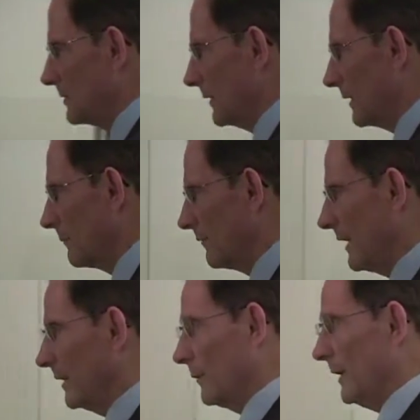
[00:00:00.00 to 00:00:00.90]
so they can
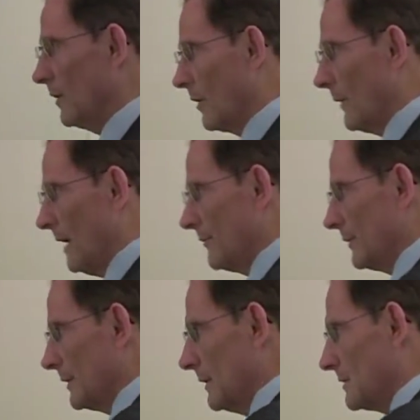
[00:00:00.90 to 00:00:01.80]
provide a great ROI for
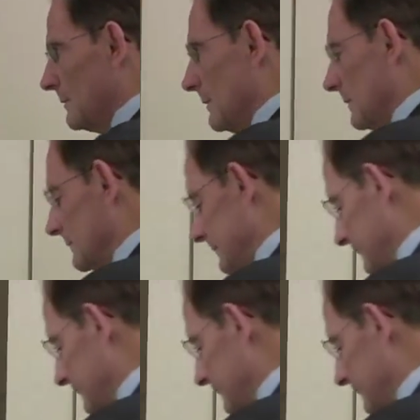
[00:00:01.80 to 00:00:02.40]
the customer.